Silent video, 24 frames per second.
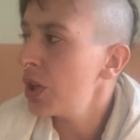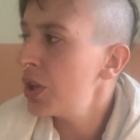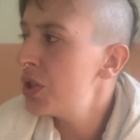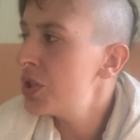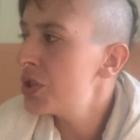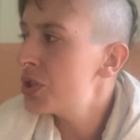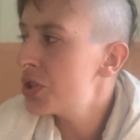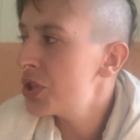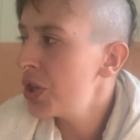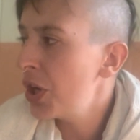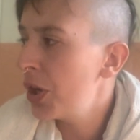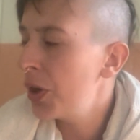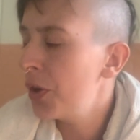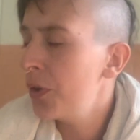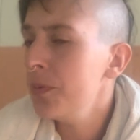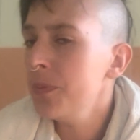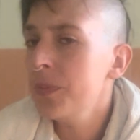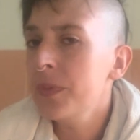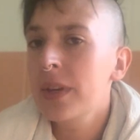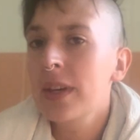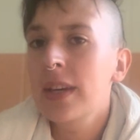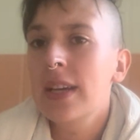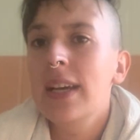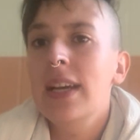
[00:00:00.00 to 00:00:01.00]
So
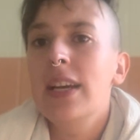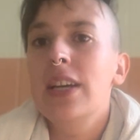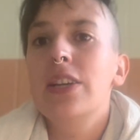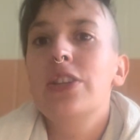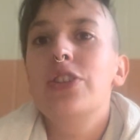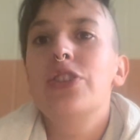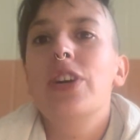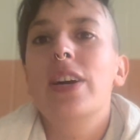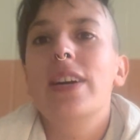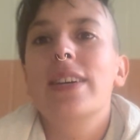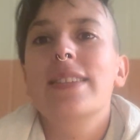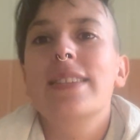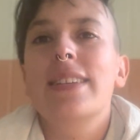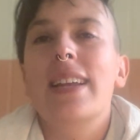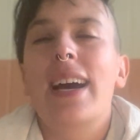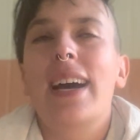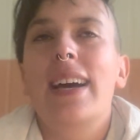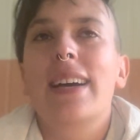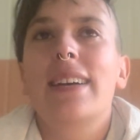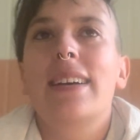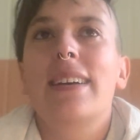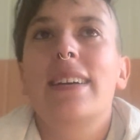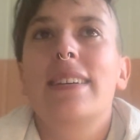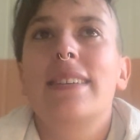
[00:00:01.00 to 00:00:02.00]
just
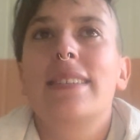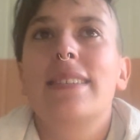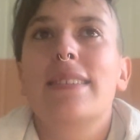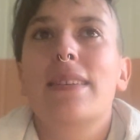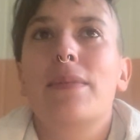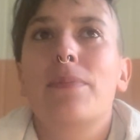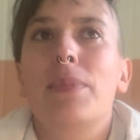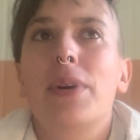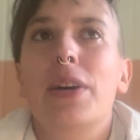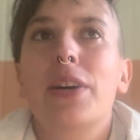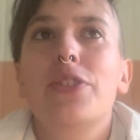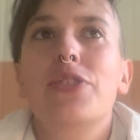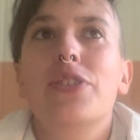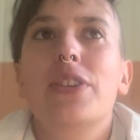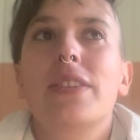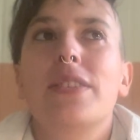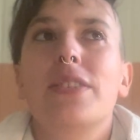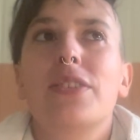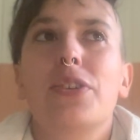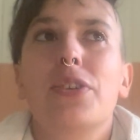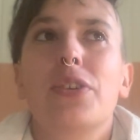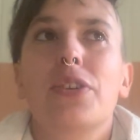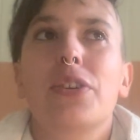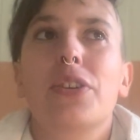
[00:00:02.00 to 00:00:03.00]
as much
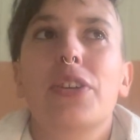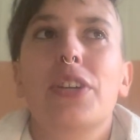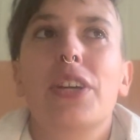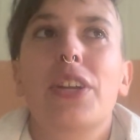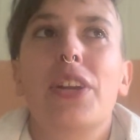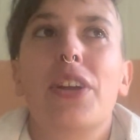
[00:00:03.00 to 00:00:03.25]
as you're,